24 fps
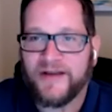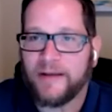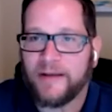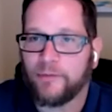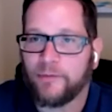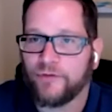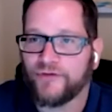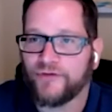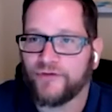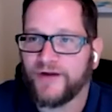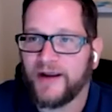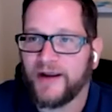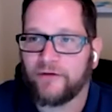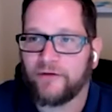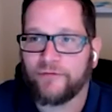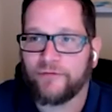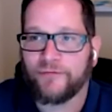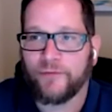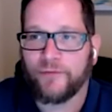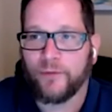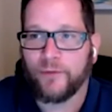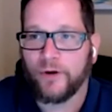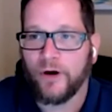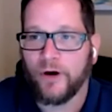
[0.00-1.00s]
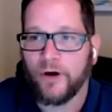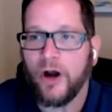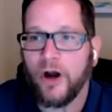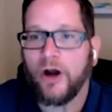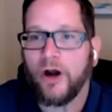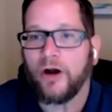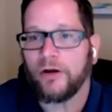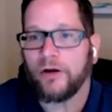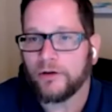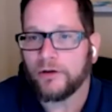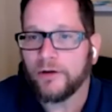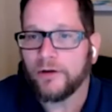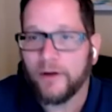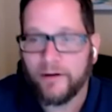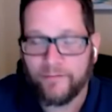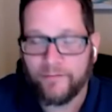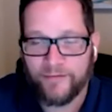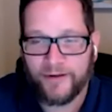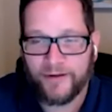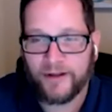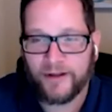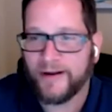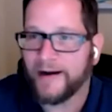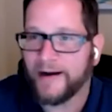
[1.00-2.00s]
table stakes for all of
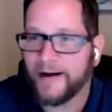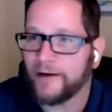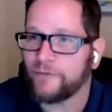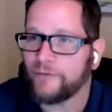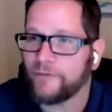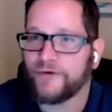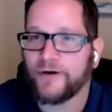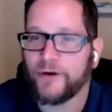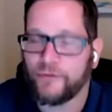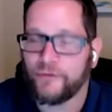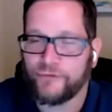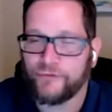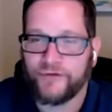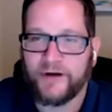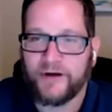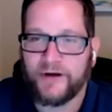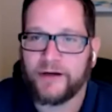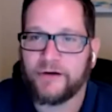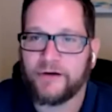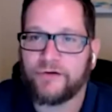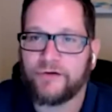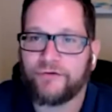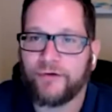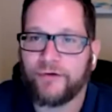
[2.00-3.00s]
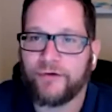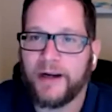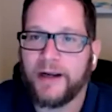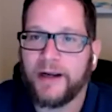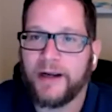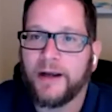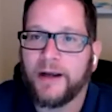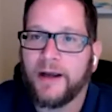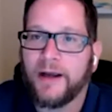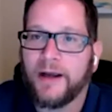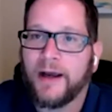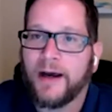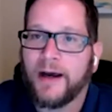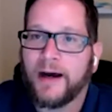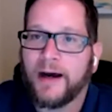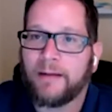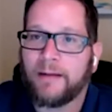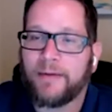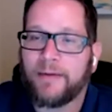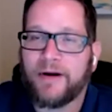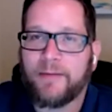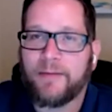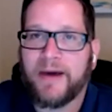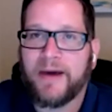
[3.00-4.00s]
the clouds and hosting industry.
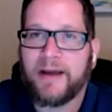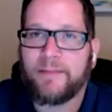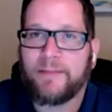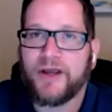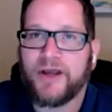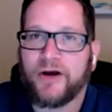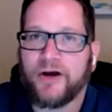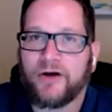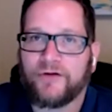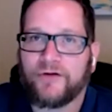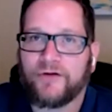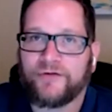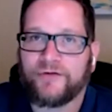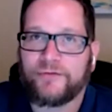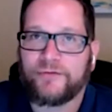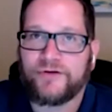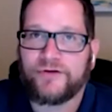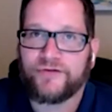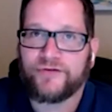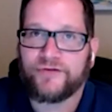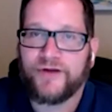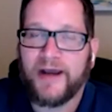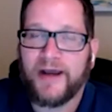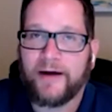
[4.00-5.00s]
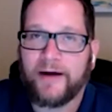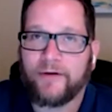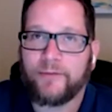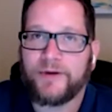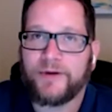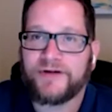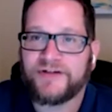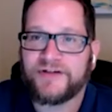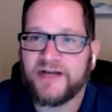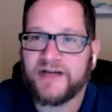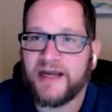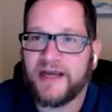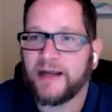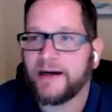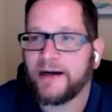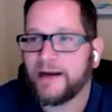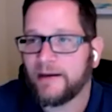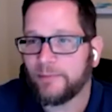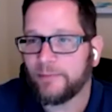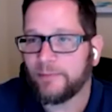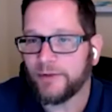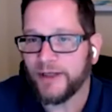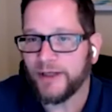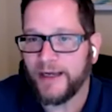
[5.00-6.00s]
But it might be also just how do we take an
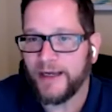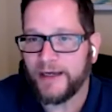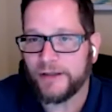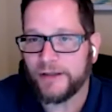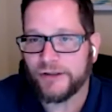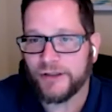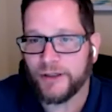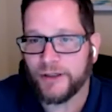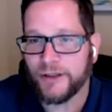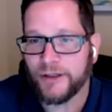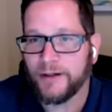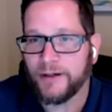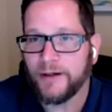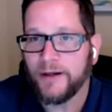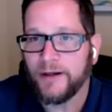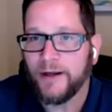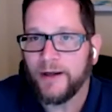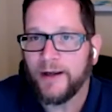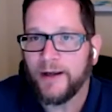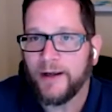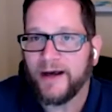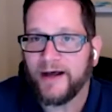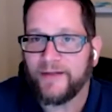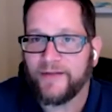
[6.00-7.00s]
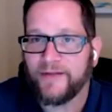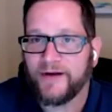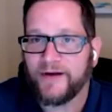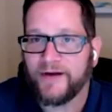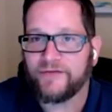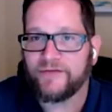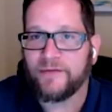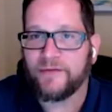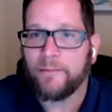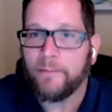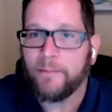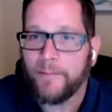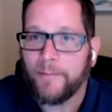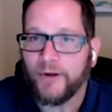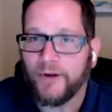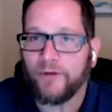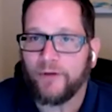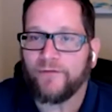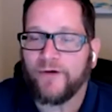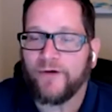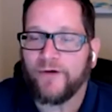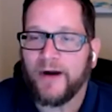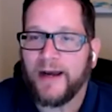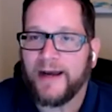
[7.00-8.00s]
application that isn't
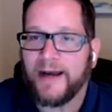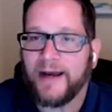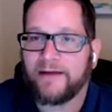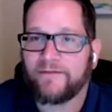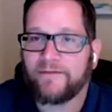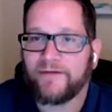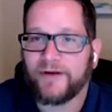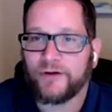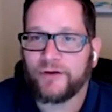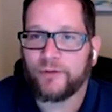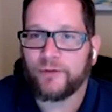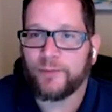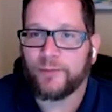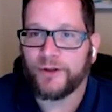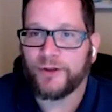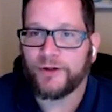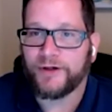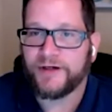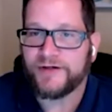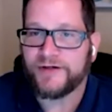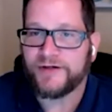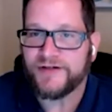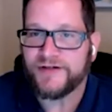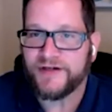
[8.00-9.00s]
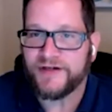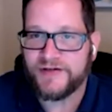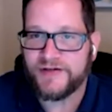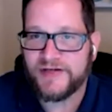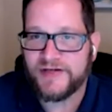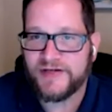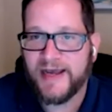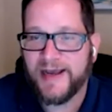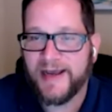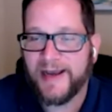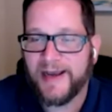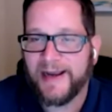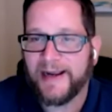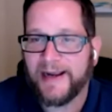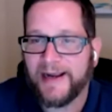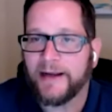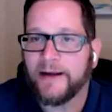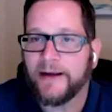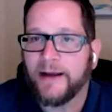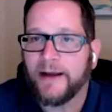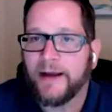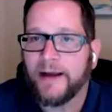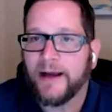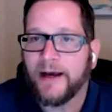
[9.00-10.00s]
built for high availability today
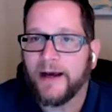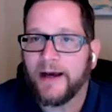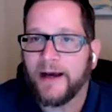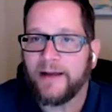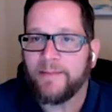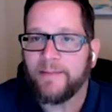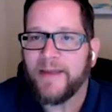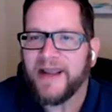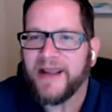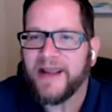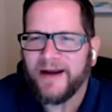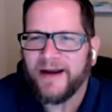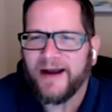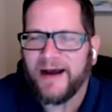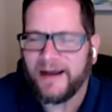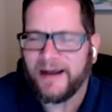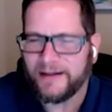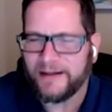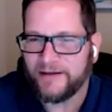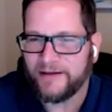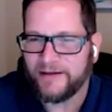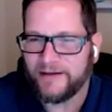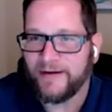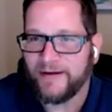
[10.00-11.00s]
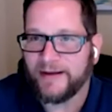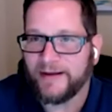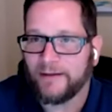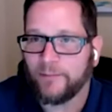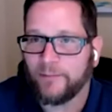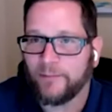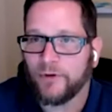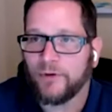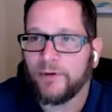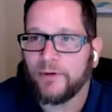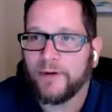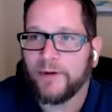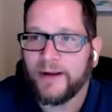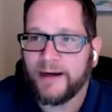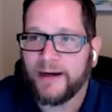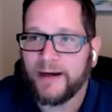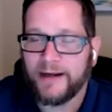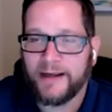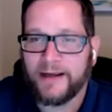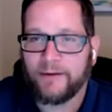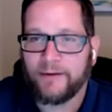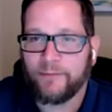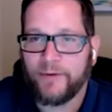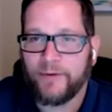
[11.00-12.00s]
and make it highly available. And
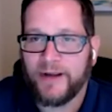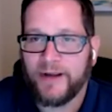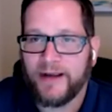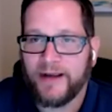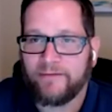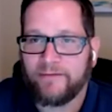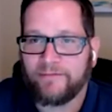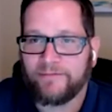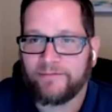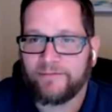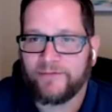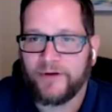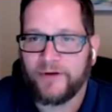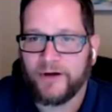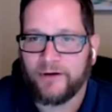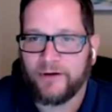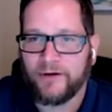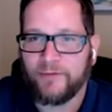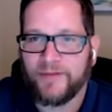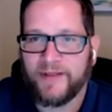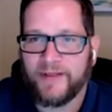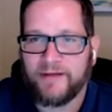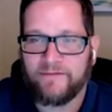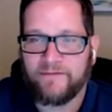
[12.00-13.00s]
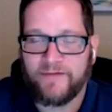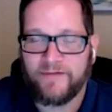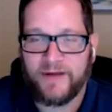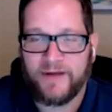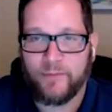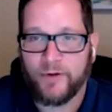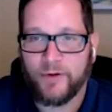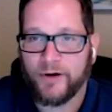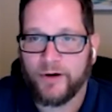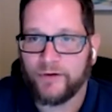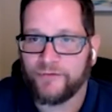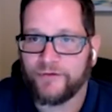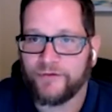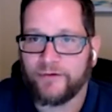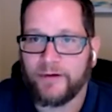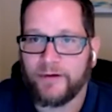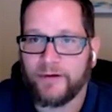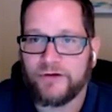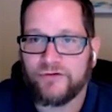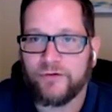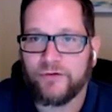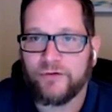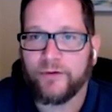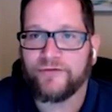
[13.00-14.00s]
again, we have, we think VMware is a
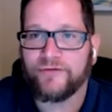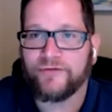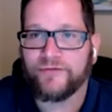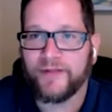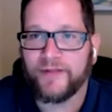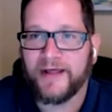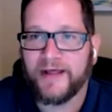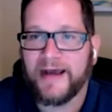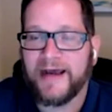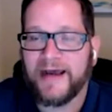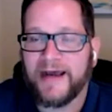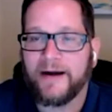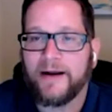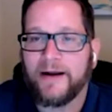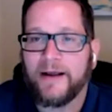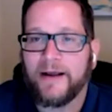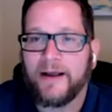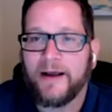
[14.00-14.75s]
great choice for that